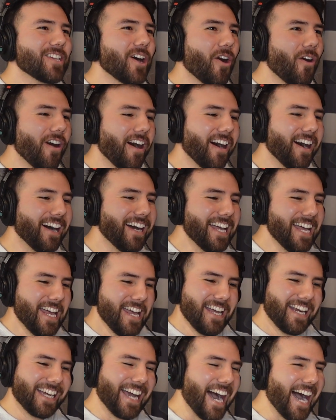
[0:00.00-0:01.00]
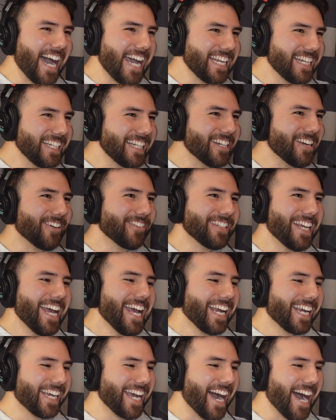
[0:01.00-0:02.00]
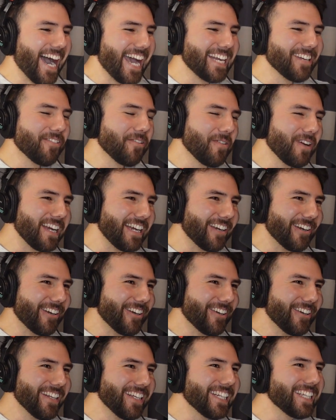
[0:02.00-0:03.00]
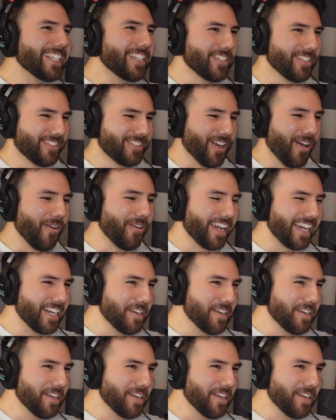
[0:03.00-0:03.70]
like, kind of weird. She's like, don't get